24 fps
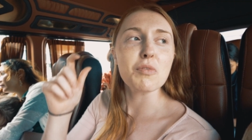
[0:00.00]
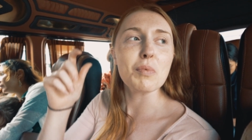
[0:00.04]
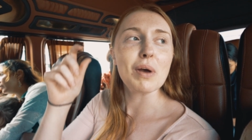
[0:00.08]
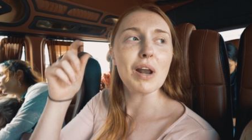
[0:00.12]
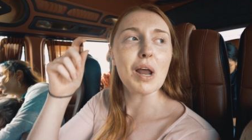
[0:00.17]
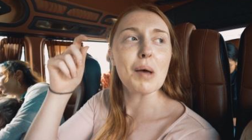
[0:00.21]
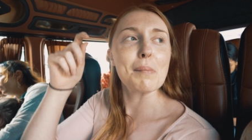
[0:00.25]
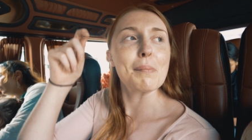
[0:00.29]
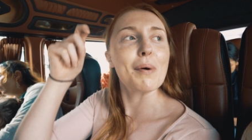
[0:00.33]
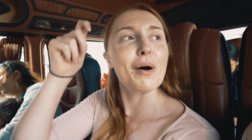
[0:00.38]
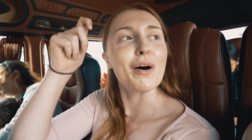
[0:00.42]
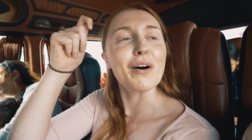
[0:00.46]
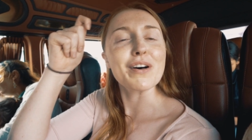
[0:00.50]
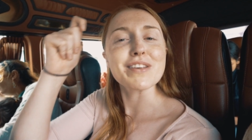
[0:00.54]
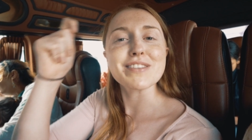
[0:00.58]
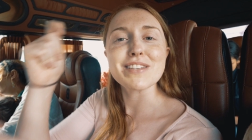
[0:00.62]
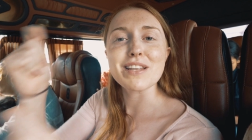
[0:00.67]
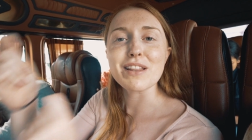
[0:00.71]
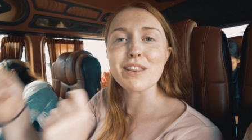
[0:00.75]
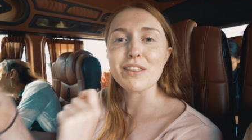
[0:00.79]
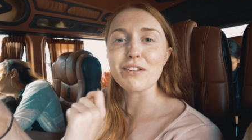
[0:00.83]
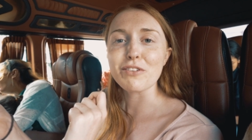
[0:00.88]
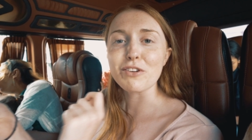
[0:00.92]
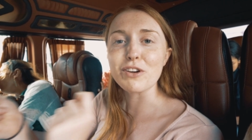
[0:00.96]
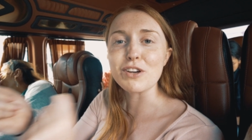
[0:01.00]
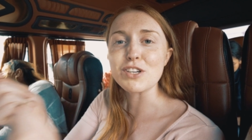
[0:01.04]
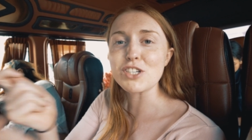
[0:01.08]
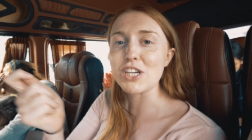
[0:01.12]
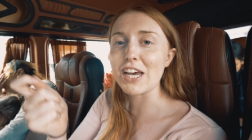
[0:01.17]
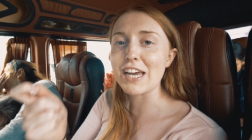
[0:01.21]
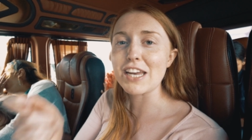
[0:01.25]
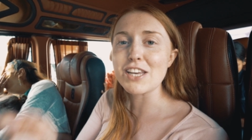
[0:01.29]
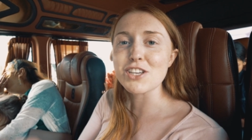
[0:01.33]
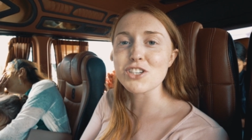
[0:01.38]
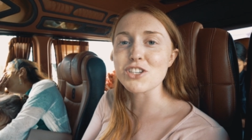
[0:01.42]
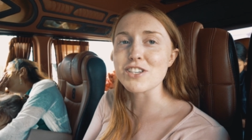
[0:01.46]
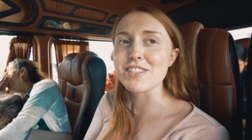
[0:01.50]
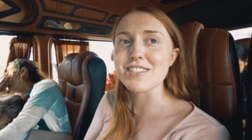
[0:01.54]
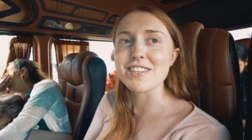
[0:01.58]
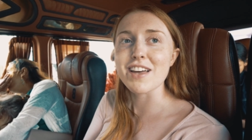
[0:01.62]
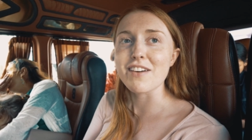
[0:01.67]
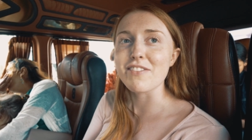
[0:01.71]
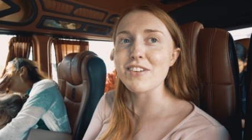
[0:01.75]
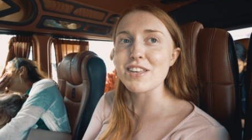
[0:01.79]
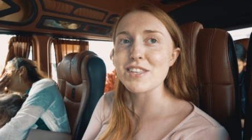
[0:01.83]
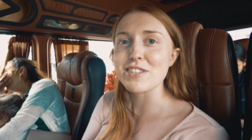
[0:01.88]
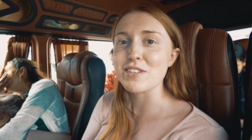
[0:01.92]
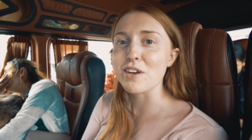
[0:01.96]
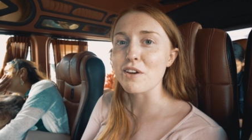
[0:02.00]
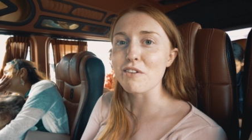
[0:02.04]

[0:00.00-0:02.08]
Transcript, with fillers: and we're like passing through changes